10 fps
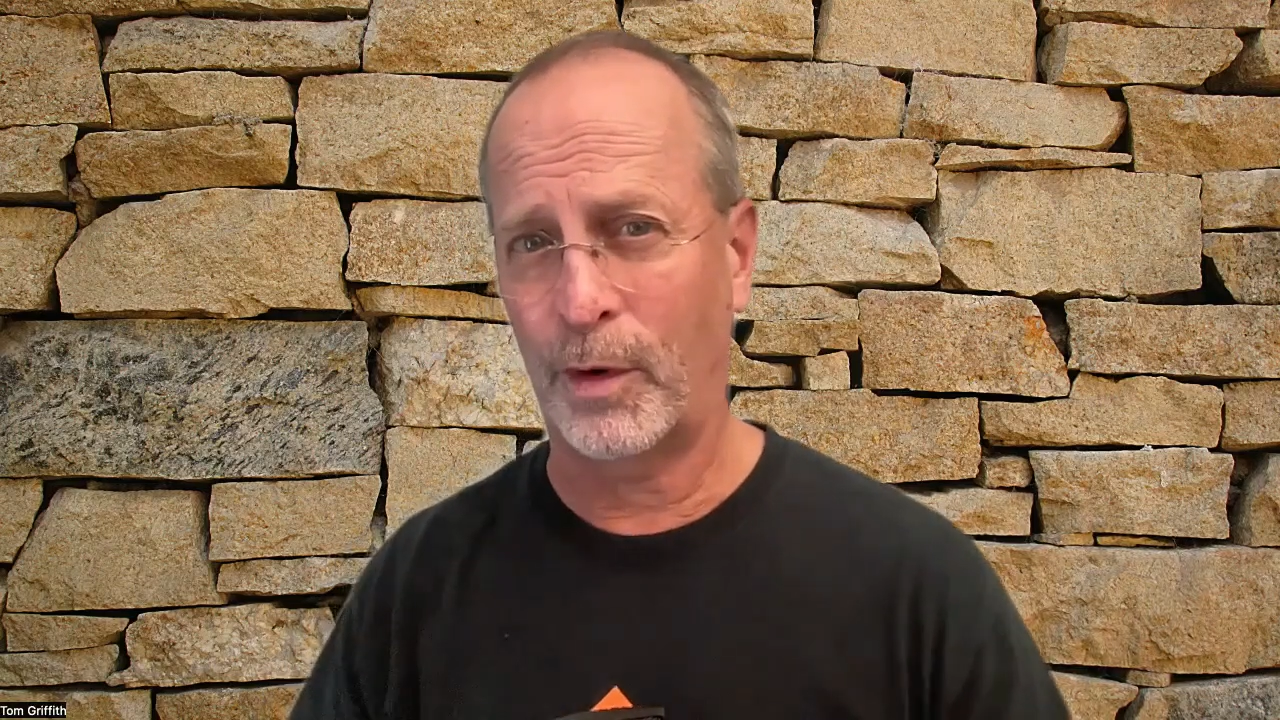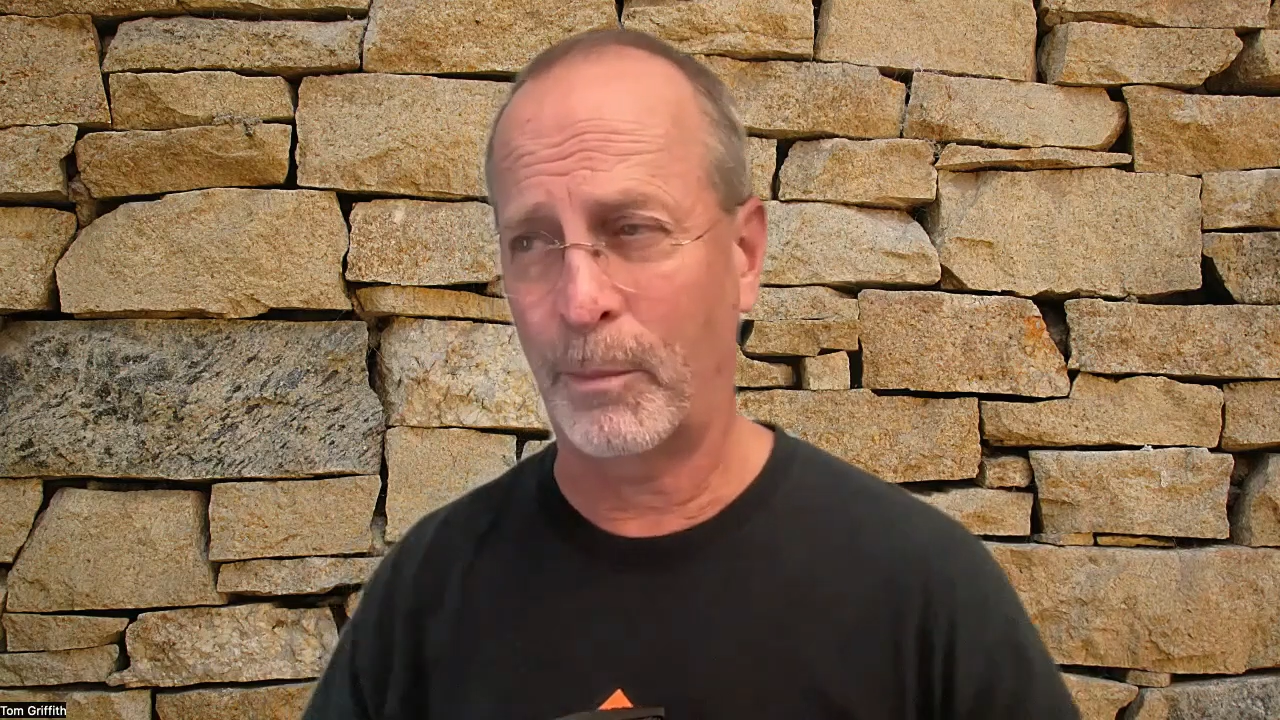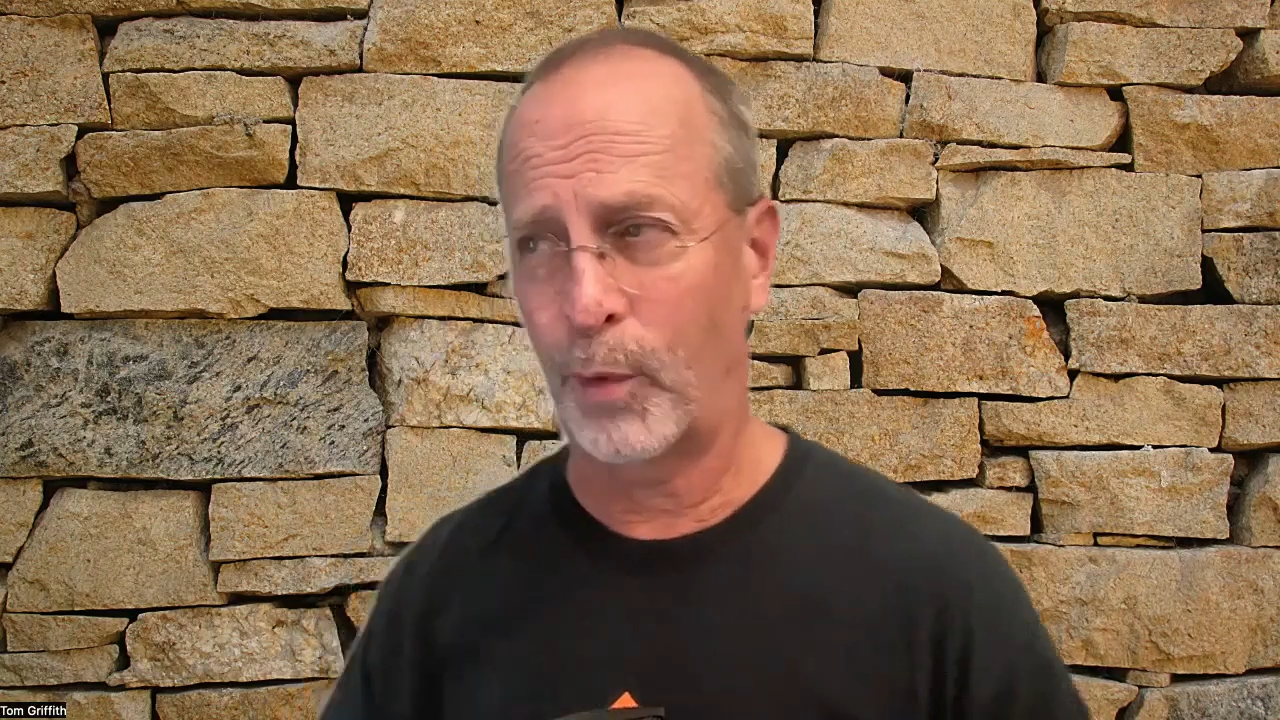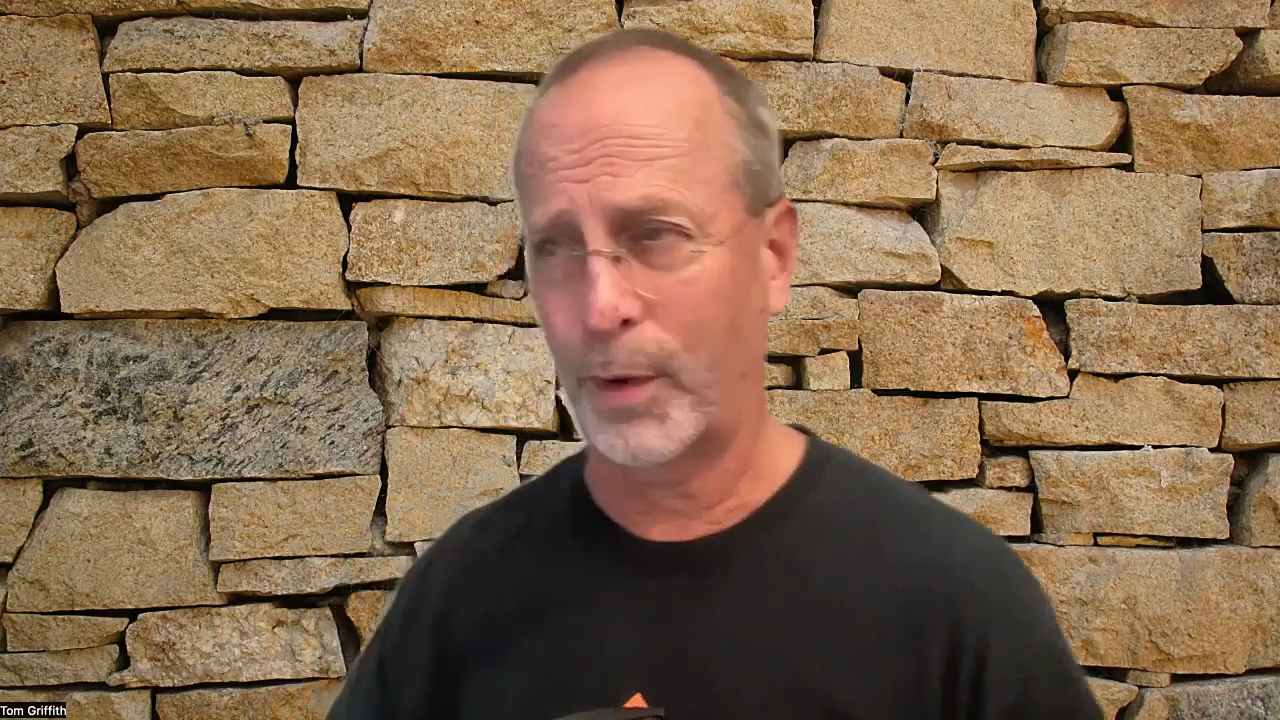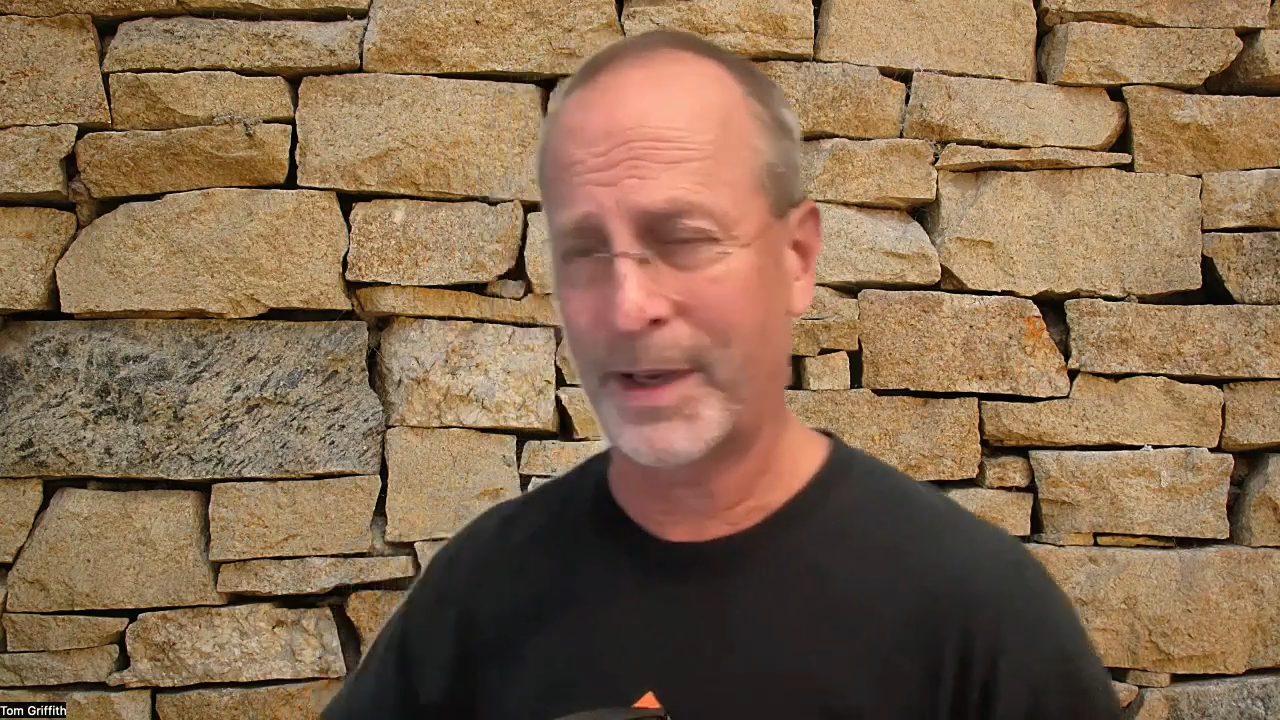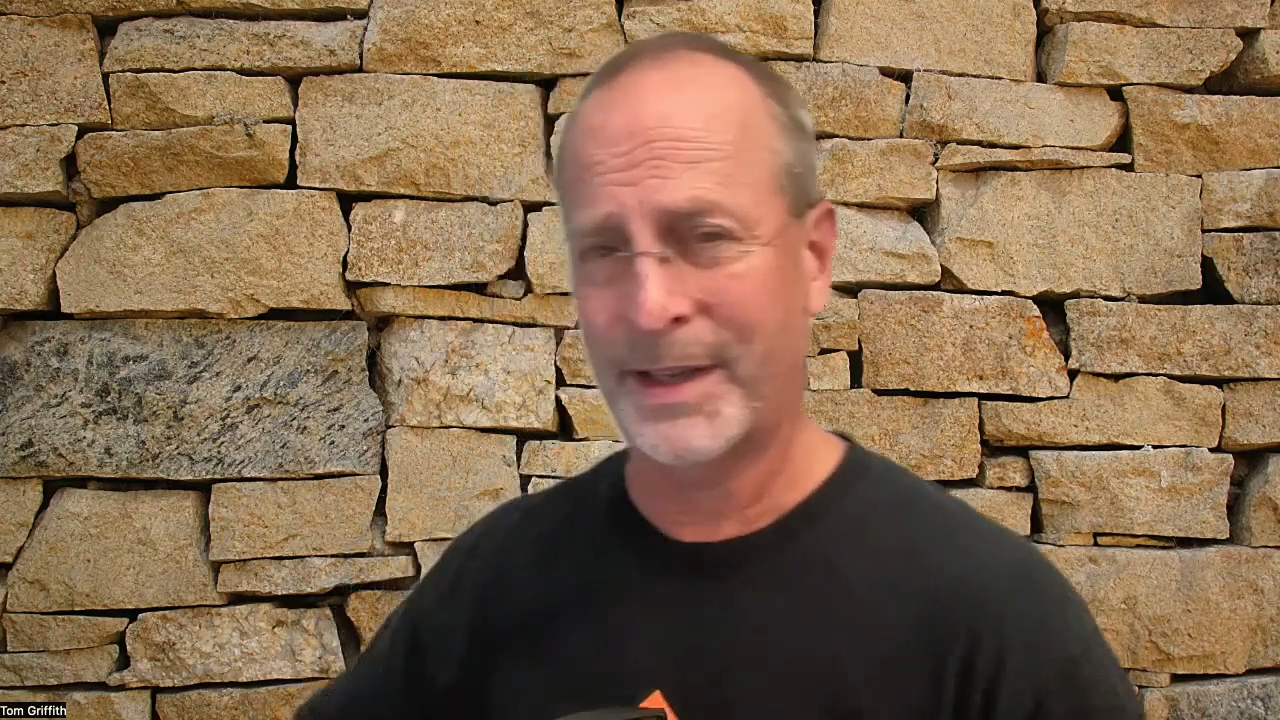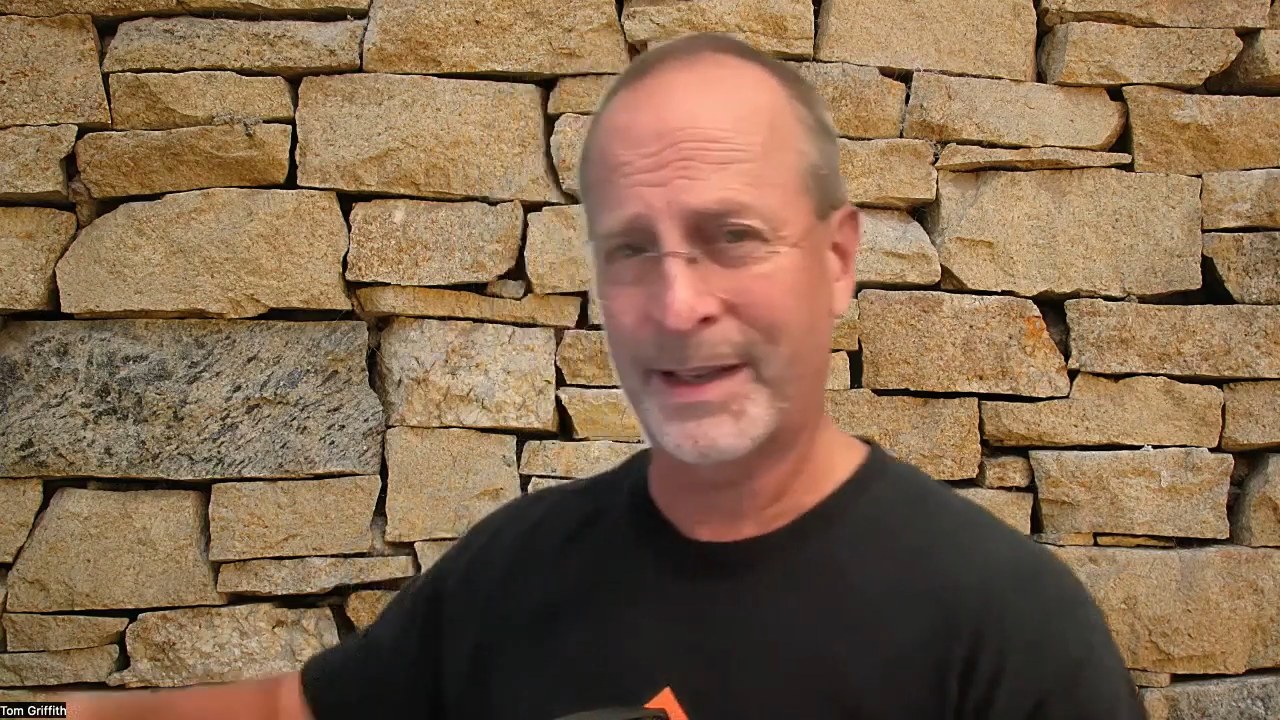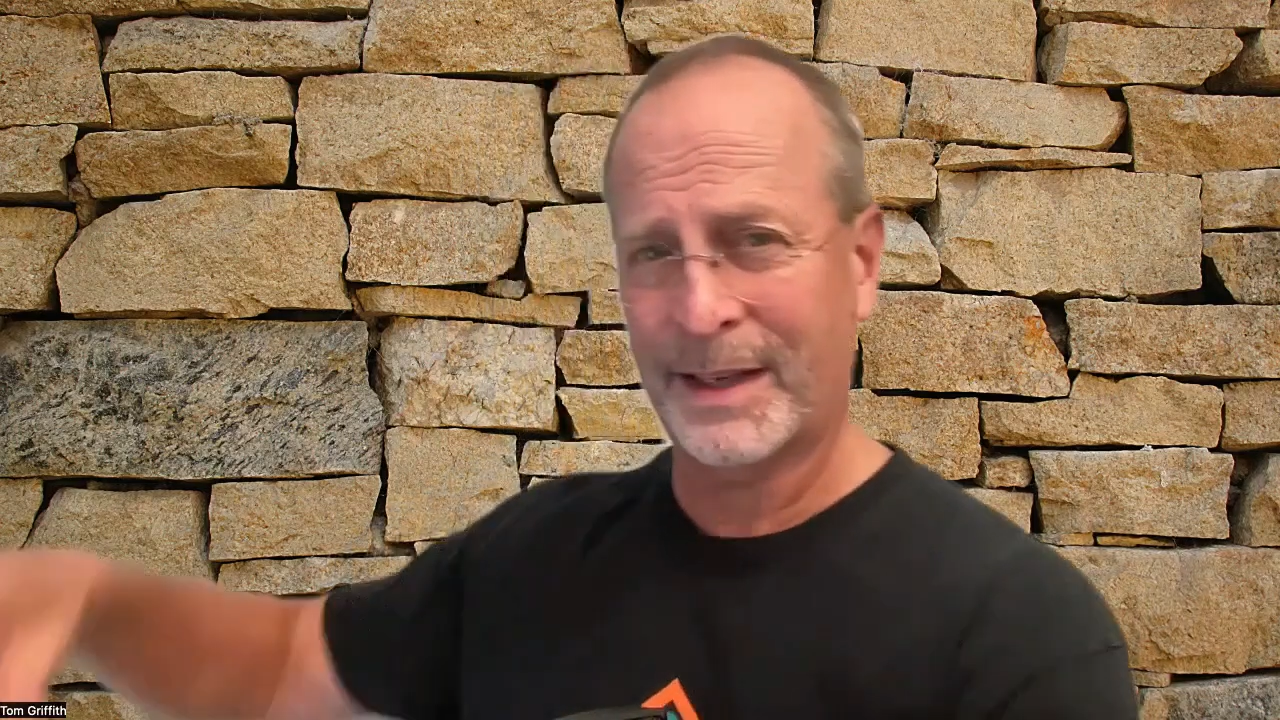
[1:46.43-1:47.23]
important than